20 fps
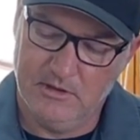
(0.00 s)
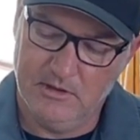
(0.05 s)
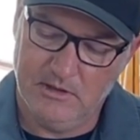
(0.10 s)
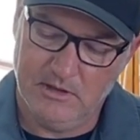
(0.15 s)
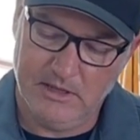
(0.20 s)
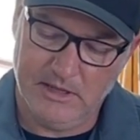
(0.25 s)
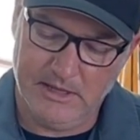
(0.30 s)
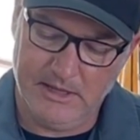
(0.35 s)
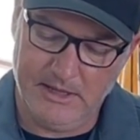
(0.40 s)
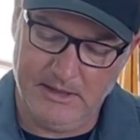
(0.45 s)

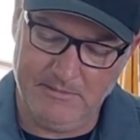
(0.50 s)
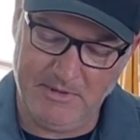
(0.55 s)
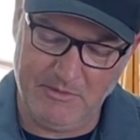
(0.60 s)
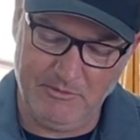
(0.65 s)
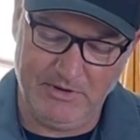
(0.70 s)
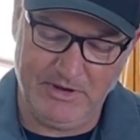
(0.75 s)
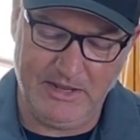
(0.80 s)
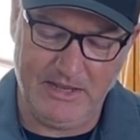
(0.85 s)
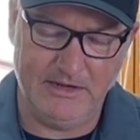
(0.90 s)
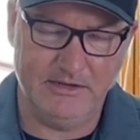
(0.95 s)
I
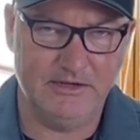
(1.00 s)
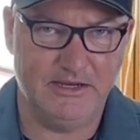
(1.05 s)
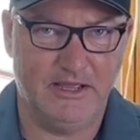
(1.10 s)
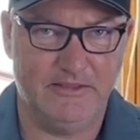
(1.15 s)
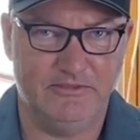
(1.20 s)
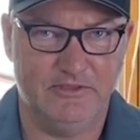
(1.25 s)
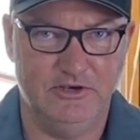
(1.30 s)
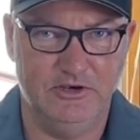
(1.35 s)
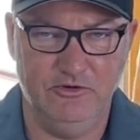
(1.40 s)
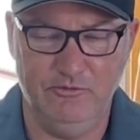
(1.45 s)
went ahead and got
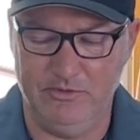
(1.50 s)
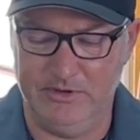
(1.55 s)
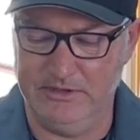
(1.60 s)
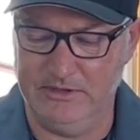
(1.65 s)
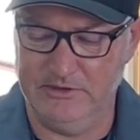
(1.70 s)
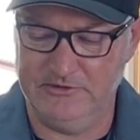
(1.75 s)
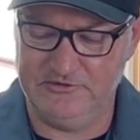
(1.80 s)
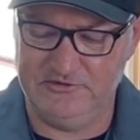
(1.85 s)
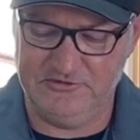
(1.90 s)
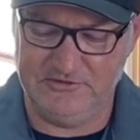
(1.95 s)
the new one.
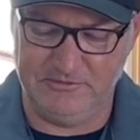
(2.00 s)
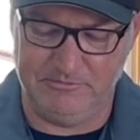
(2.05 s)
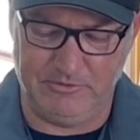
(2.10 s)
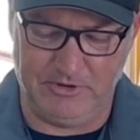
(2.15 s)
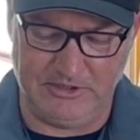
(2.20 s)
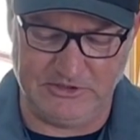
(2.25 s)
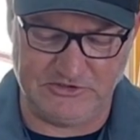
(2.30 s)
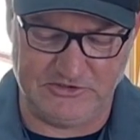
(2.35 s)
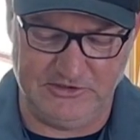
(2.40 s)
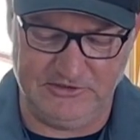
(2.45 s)
This is the
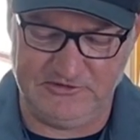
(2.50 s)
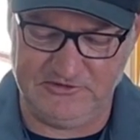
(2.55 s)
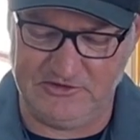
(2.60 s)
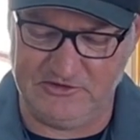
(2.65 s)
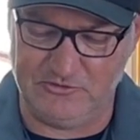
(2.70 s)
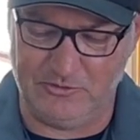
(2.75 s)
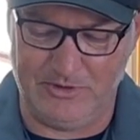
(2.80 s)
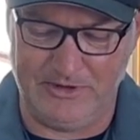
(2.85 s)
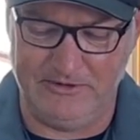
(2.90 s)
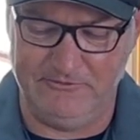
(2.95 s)
brushless, the
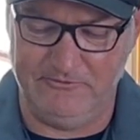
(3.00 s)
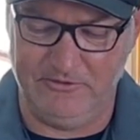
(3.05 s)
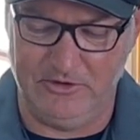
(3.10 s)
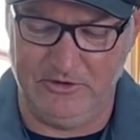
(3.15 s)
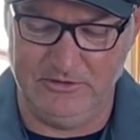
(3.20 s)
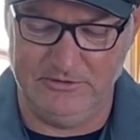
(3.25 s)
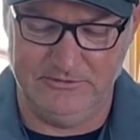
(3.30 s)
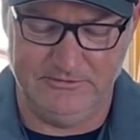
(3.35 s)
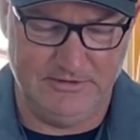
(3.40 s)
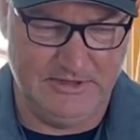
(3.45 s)
20 volt.